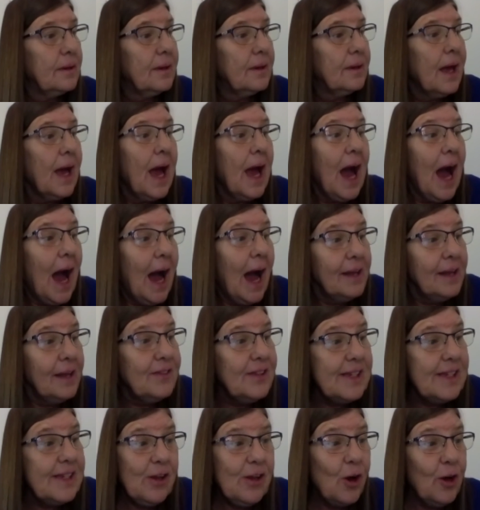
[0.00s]
I
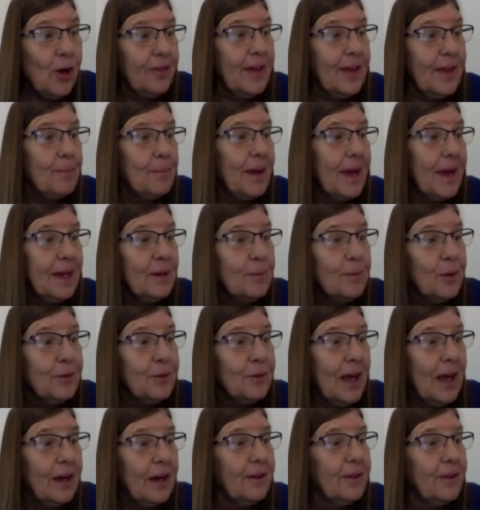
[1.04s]
seen all them animals
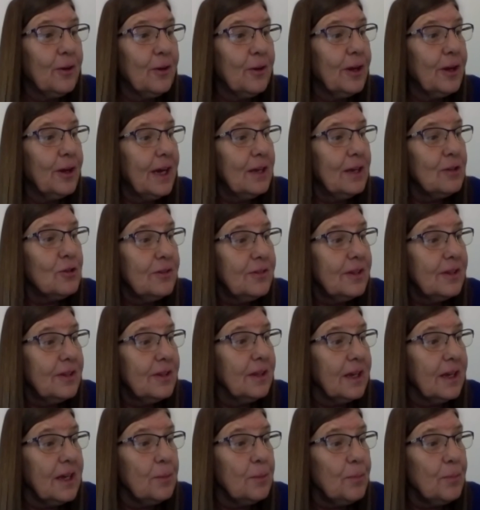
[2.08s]
out of their cages
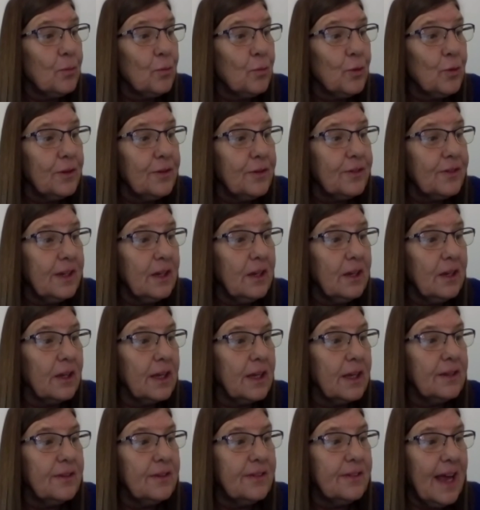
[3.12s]
and keep them real still.
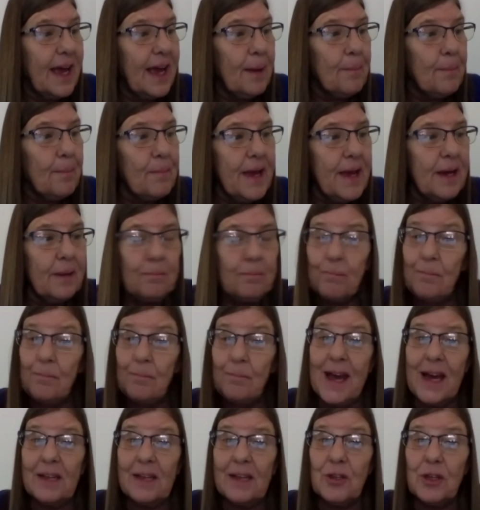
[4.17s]
Is that man
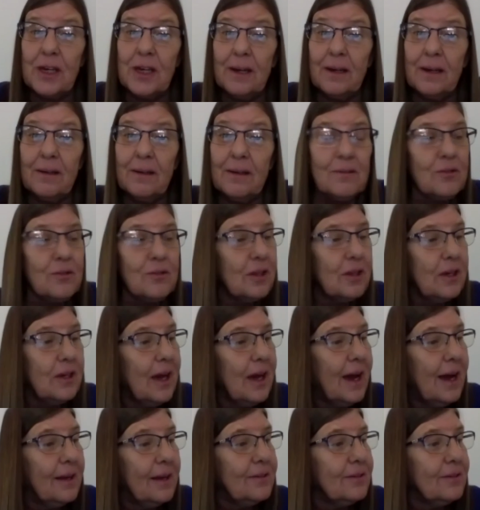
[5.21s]
magic? She asked.